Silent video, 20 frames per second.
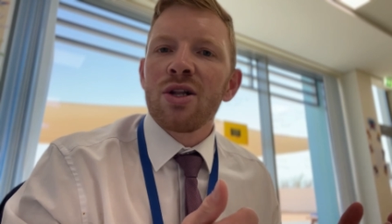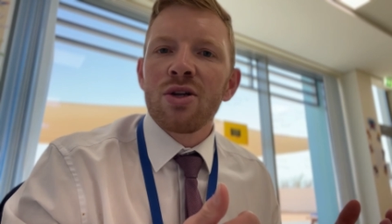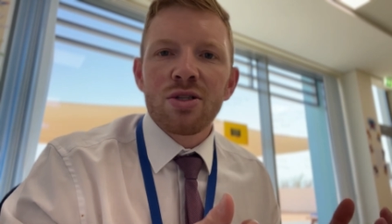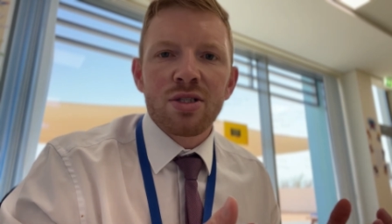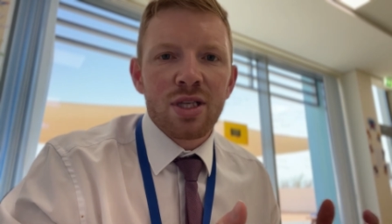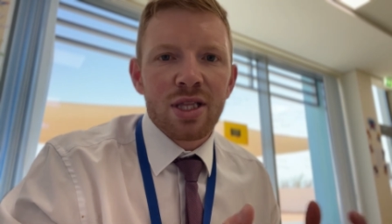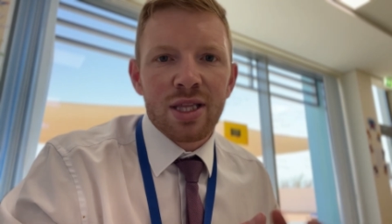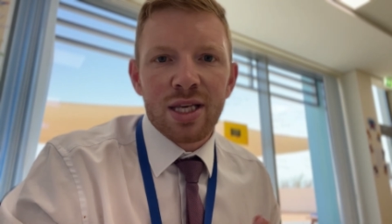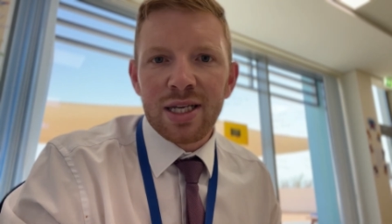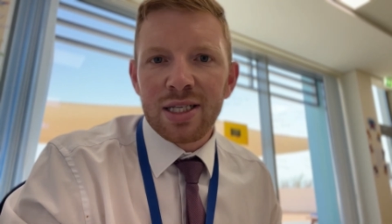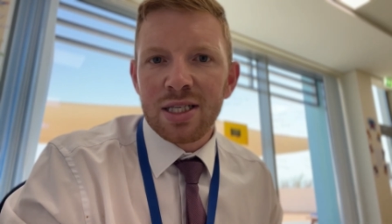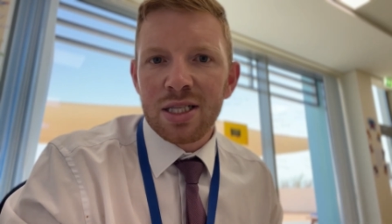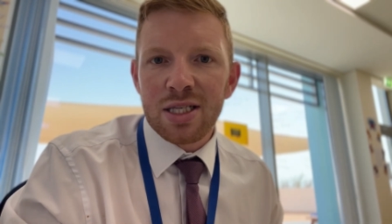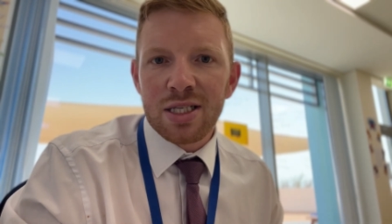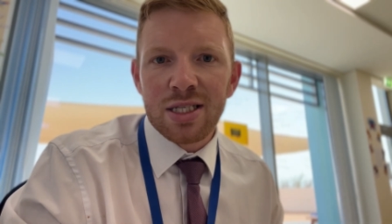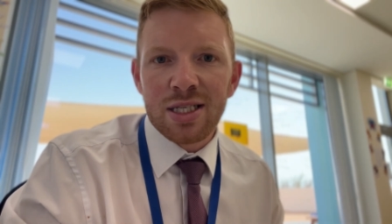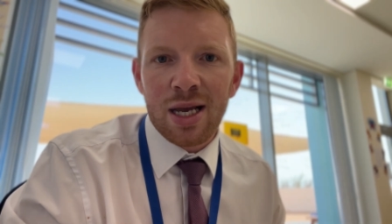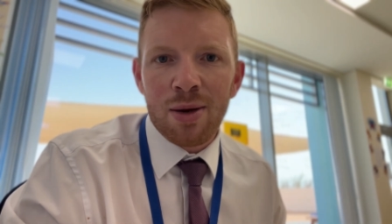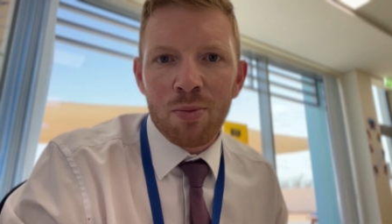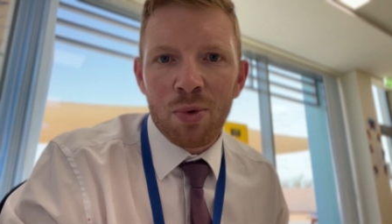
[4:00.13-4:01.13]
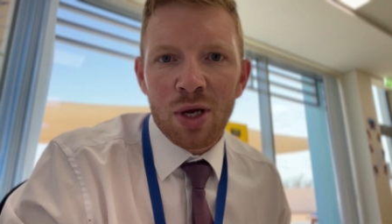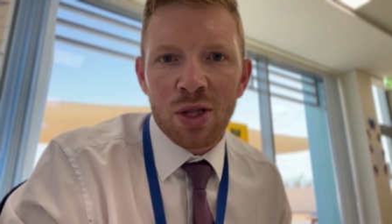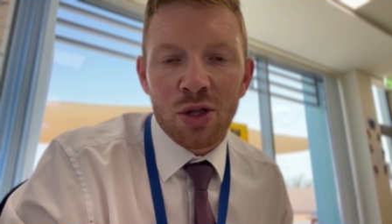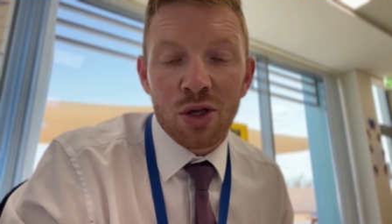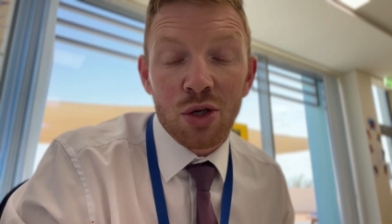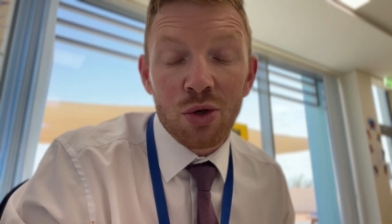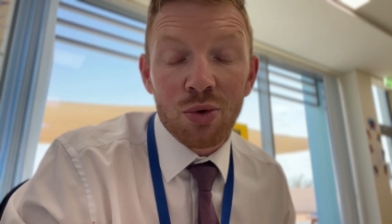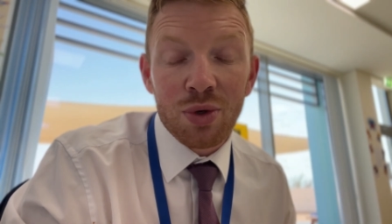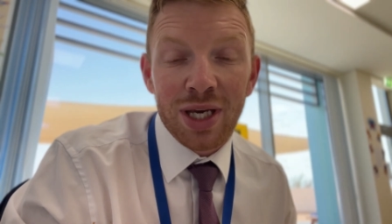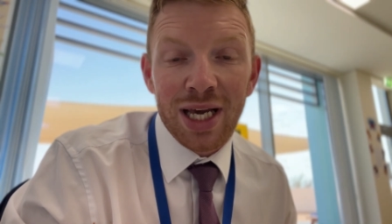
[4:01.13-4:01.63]
lots of things in the same way
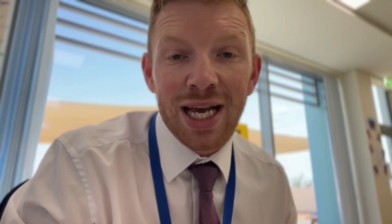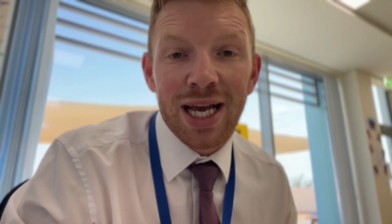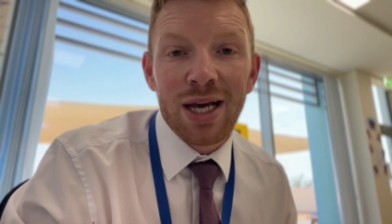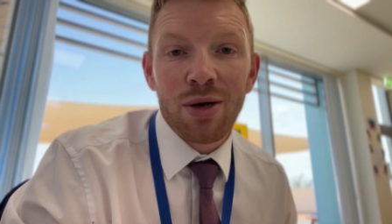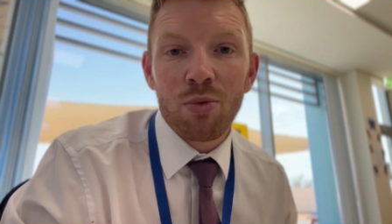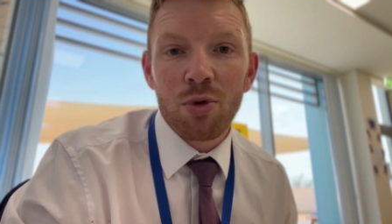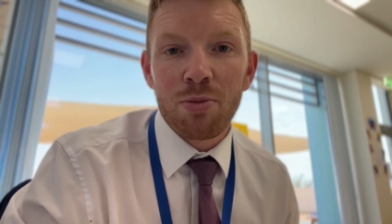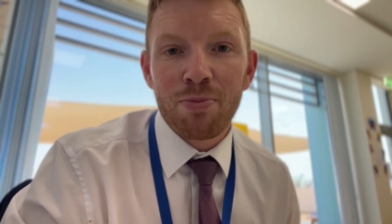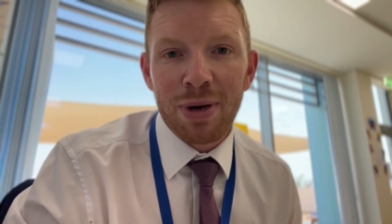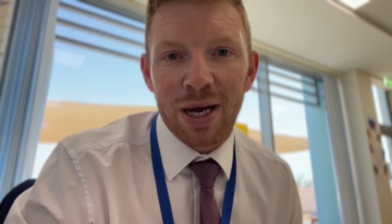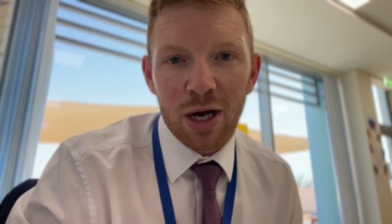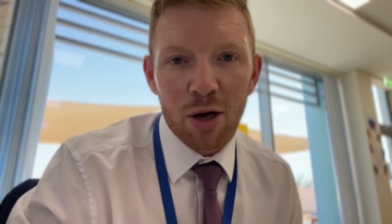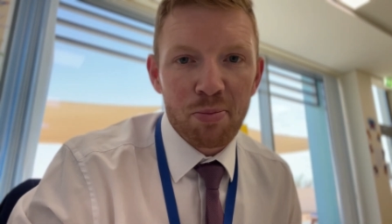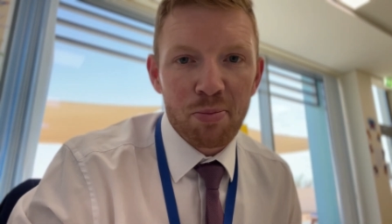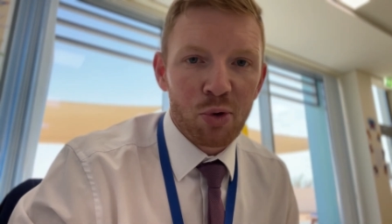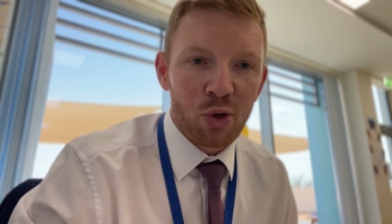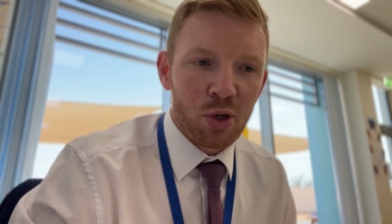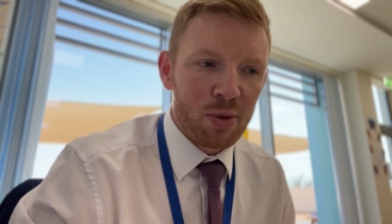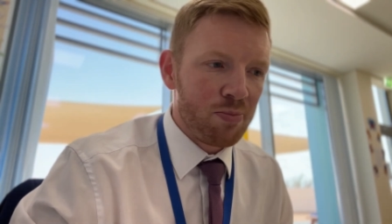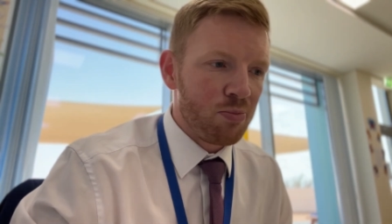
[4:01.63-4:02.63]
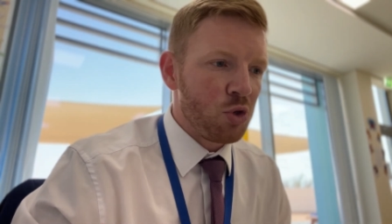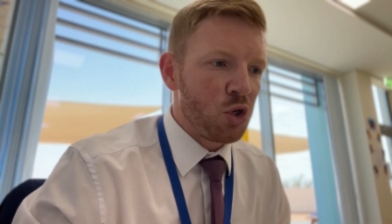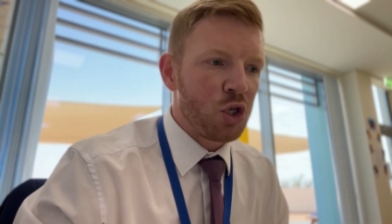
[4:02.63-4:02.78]
that you can with PowerPoint.